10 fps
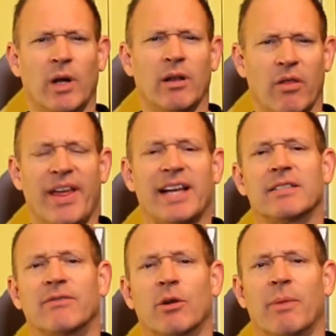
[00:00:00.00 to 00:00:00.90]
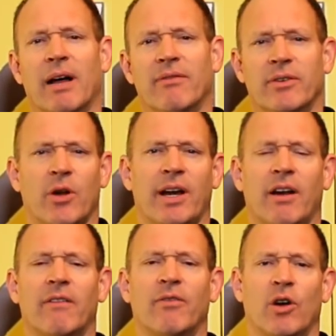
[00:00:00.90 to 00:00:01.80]
Well, 1,000 foot above,
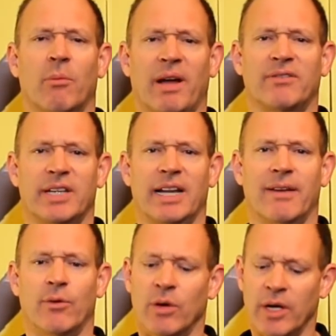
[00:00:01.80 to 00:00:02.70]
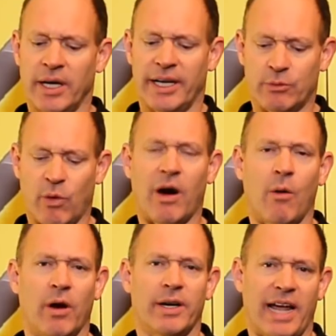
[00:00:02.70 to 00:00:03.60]
900 foot above sea level is where I
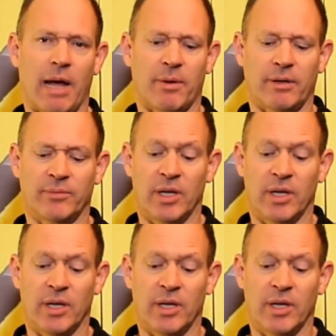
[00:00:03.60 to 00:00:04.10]
want it to happen.